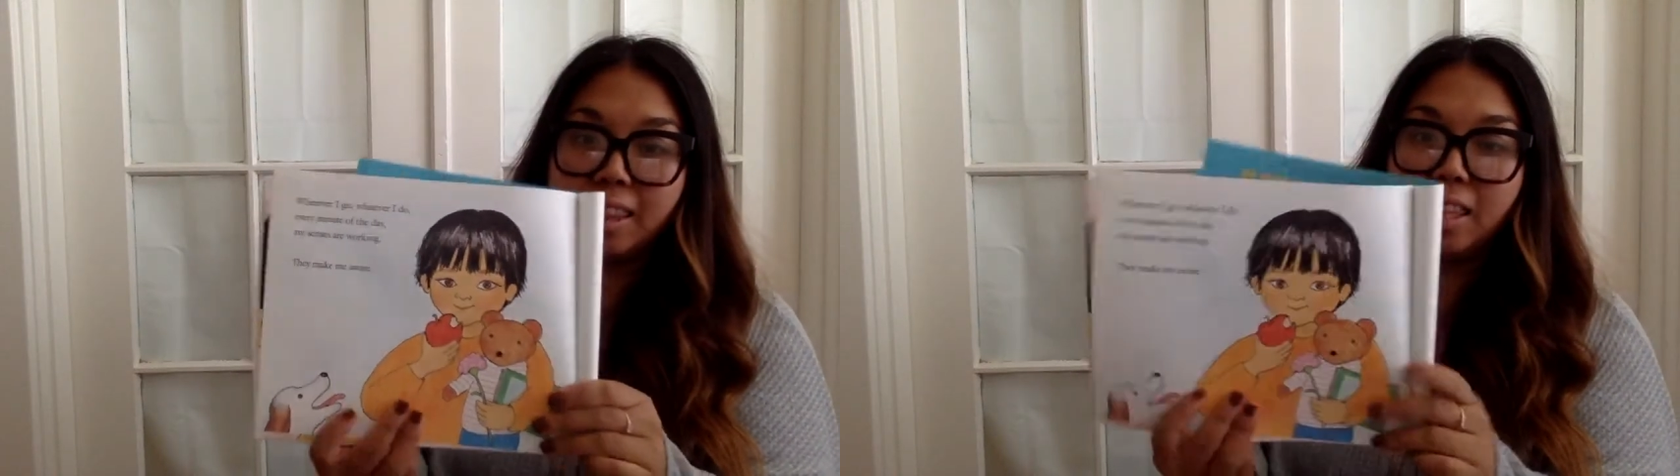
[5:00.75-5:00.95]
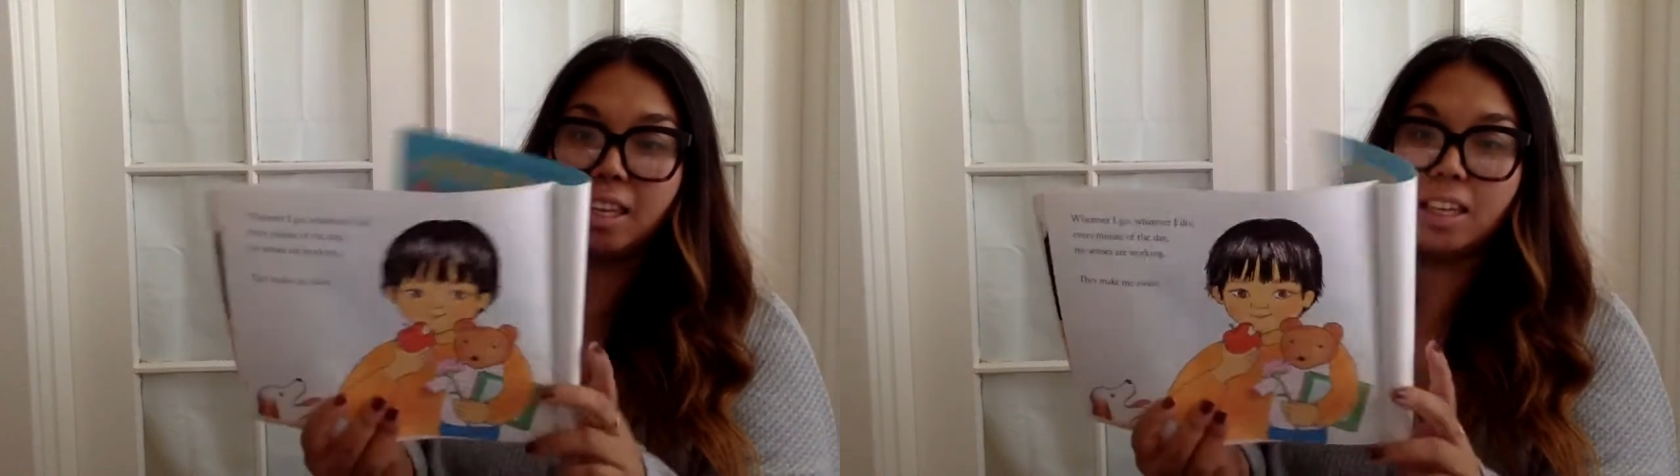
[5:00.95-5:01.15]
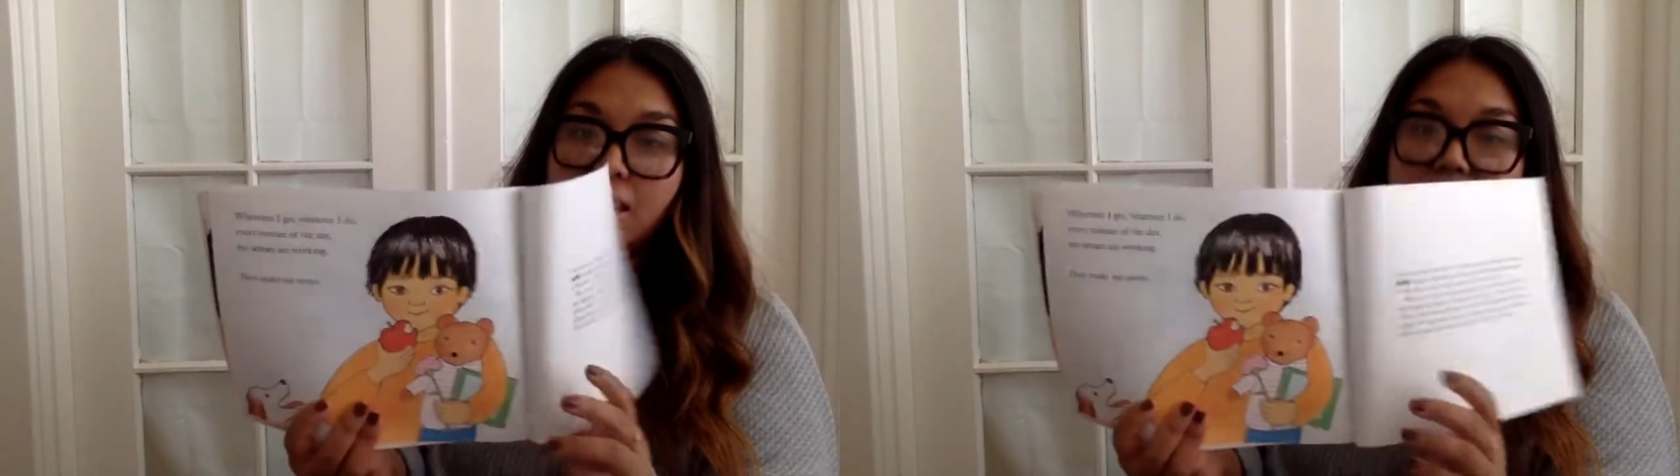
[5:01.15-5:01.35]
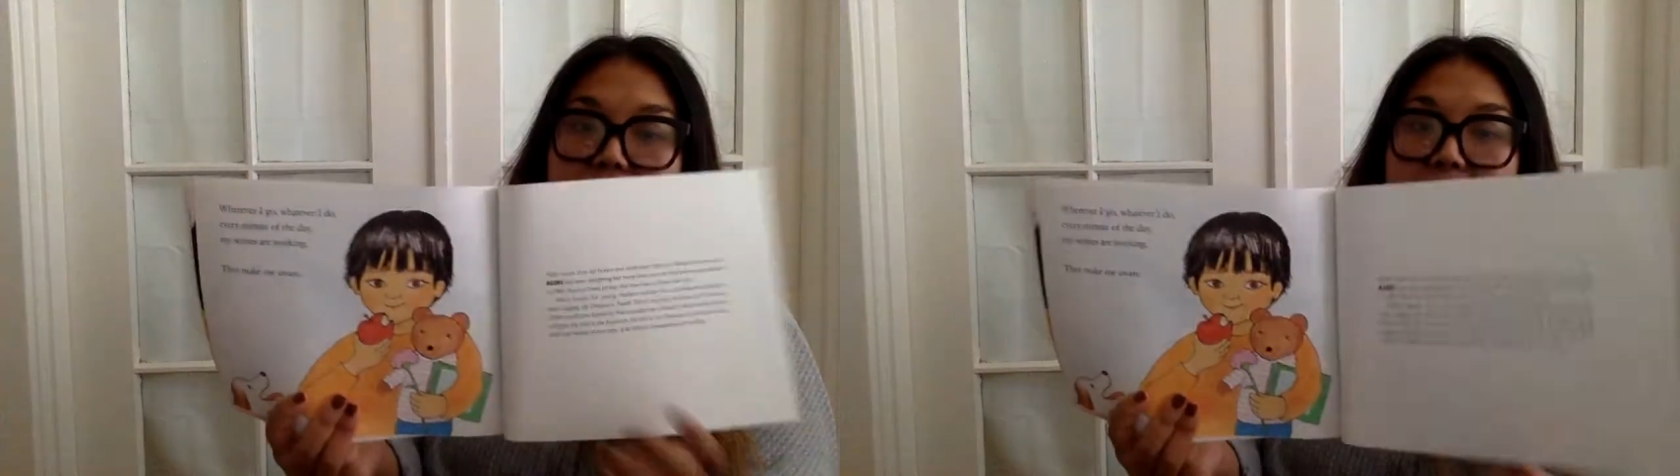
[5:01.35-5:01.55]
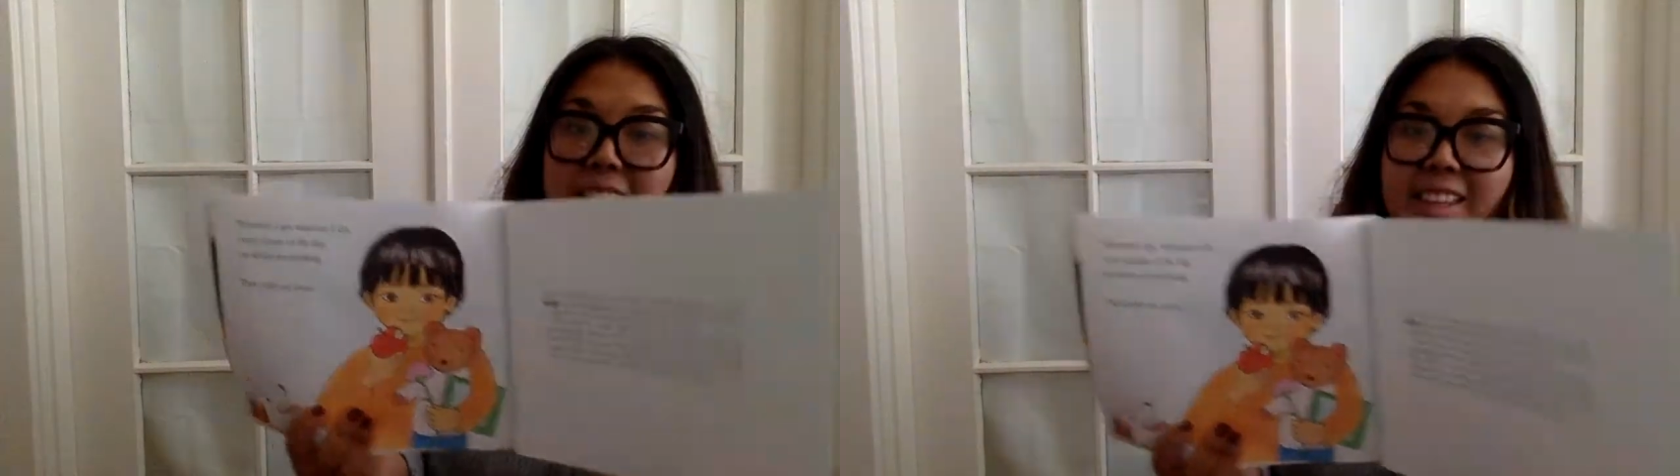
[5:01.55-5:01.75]

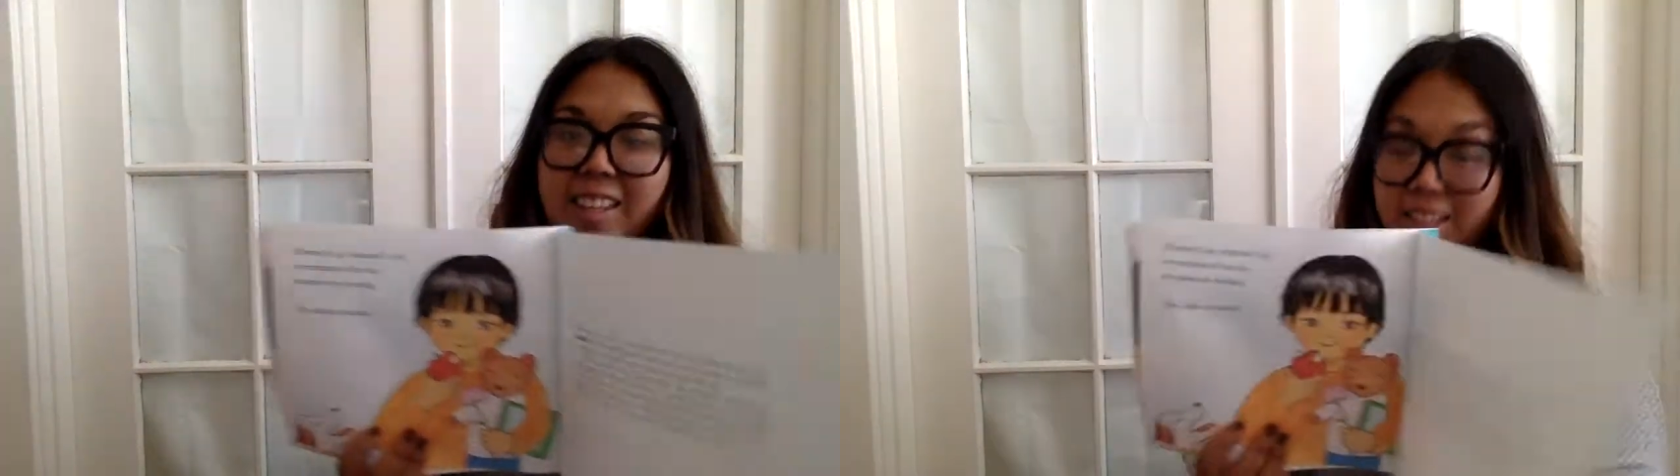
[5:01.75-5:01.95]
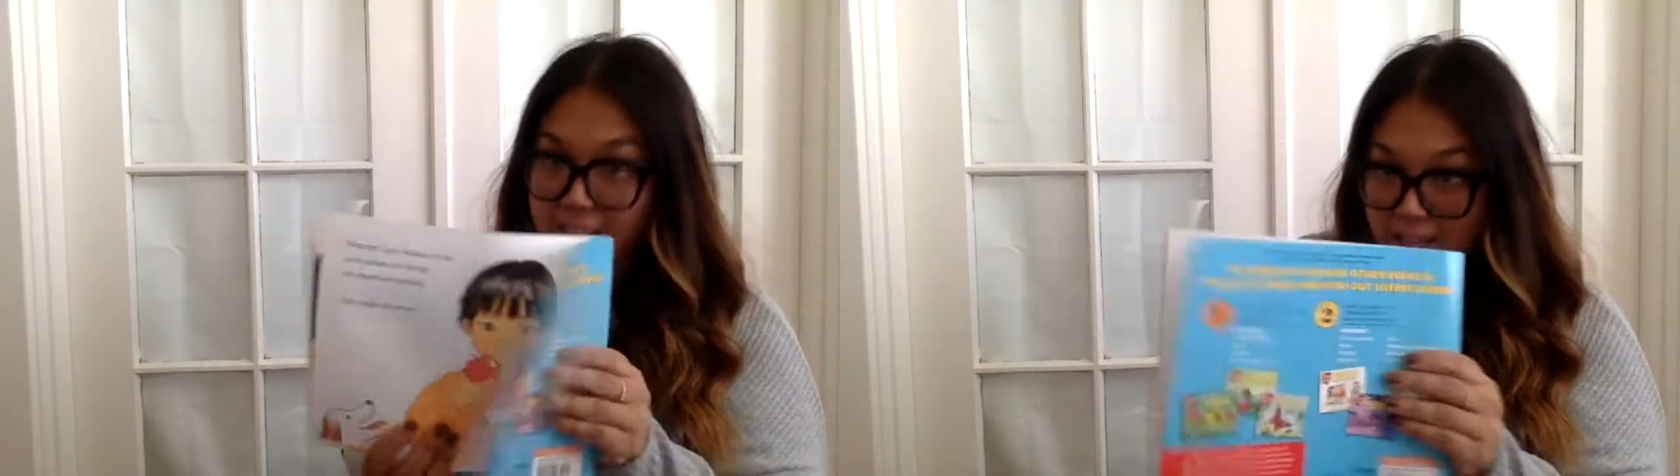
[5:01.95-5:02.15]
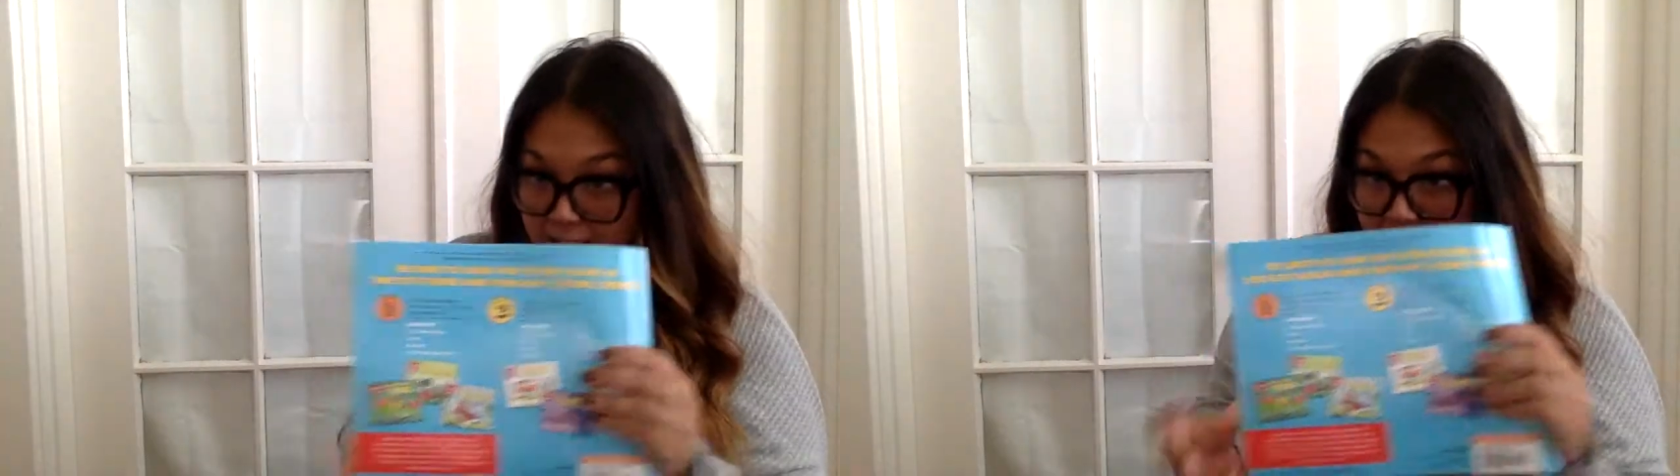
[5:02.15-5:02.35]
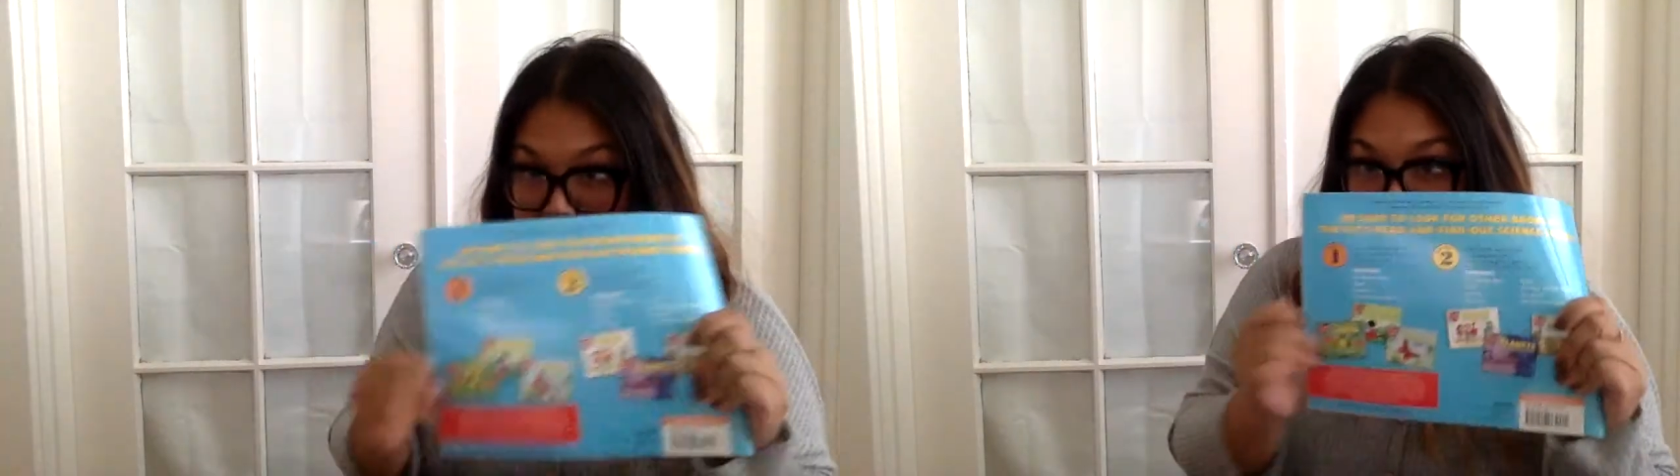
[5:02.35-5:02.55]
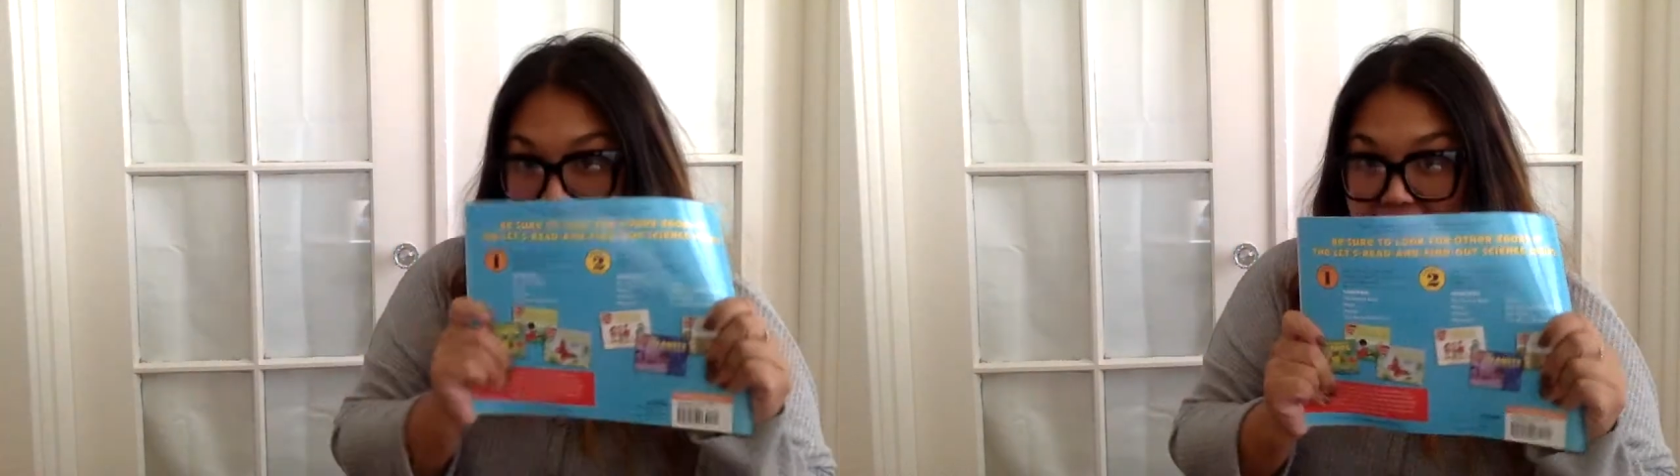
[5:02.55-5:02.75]
the
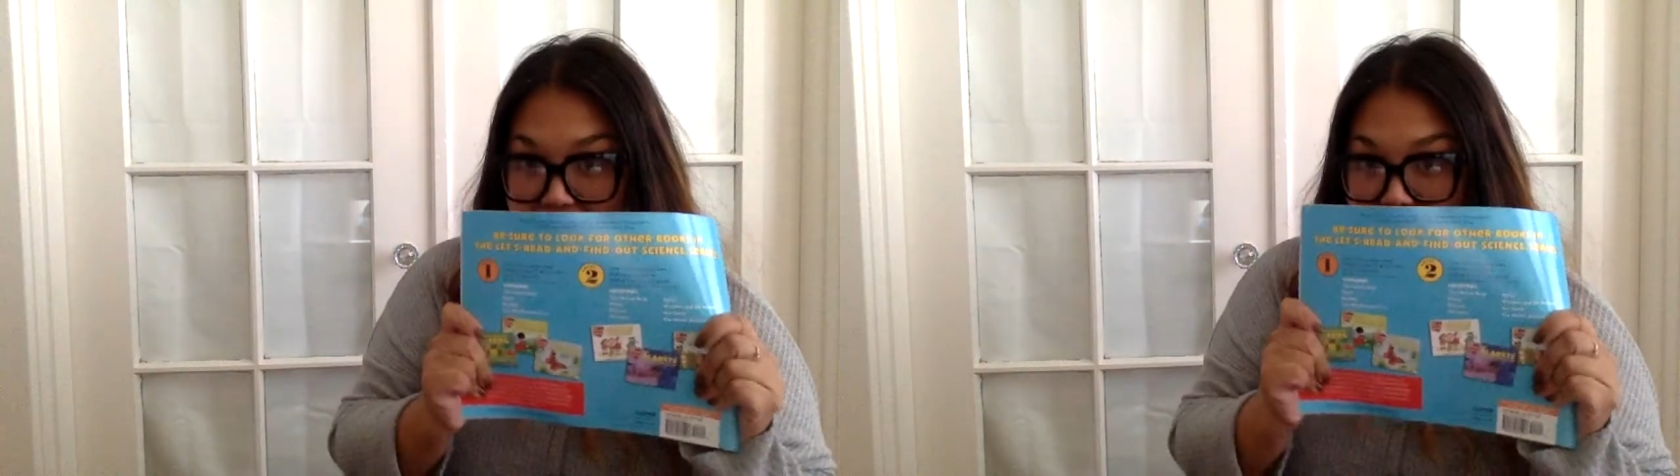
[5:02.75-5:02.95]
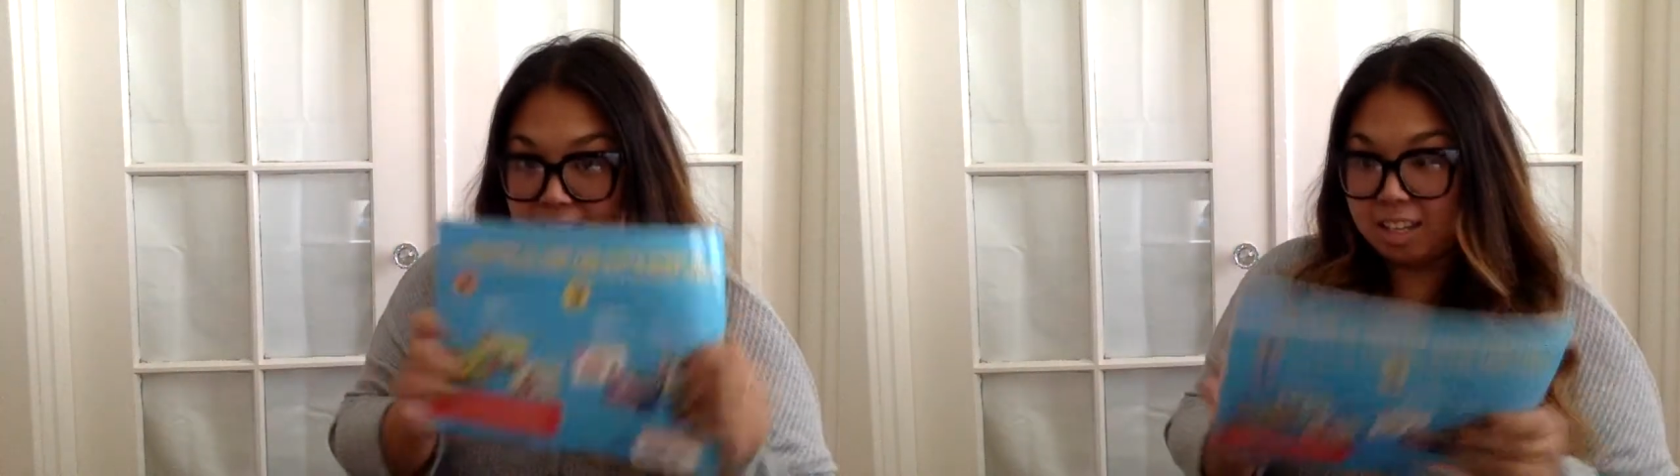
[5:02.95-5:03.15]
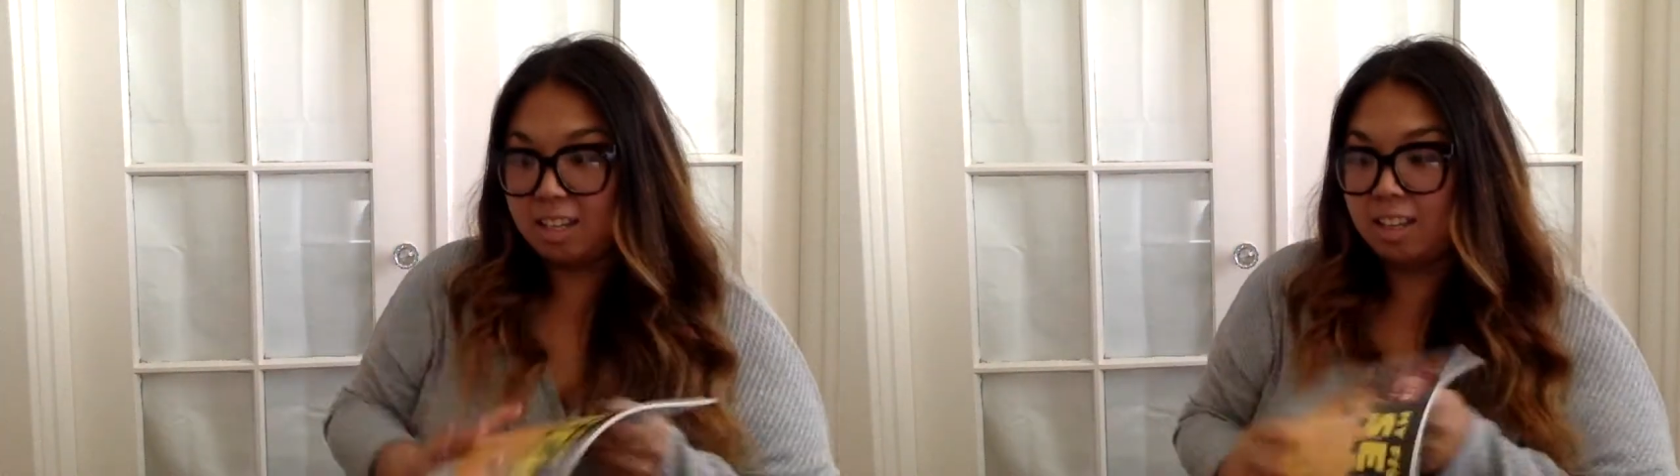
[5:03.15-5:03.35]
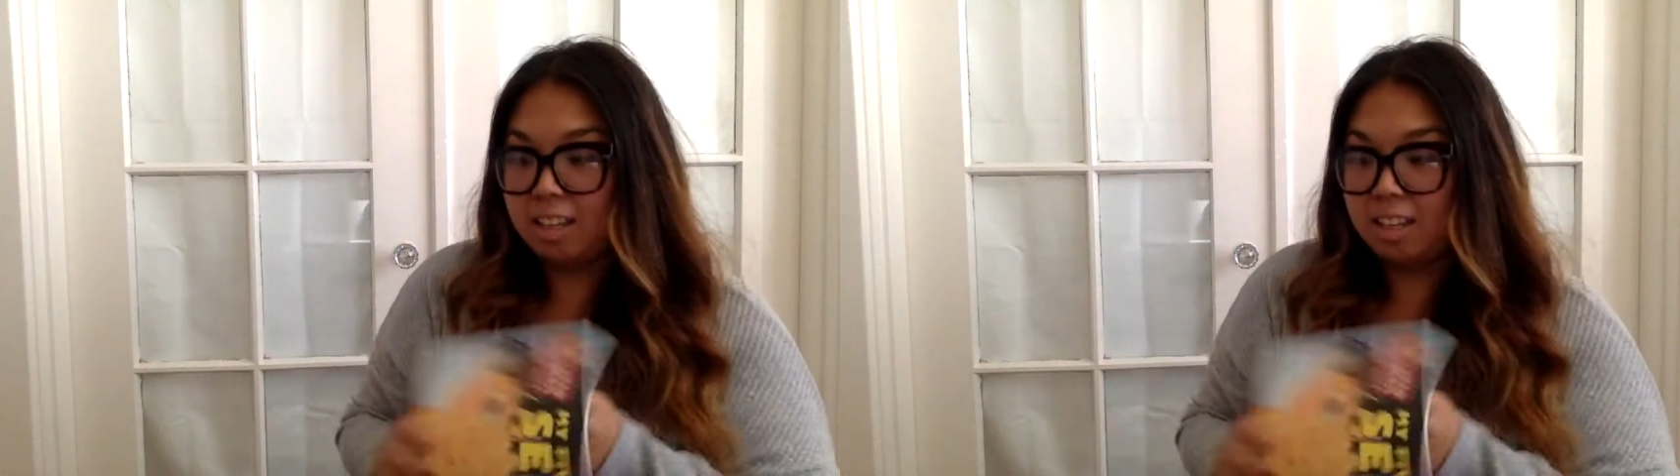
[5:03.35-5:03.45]
end.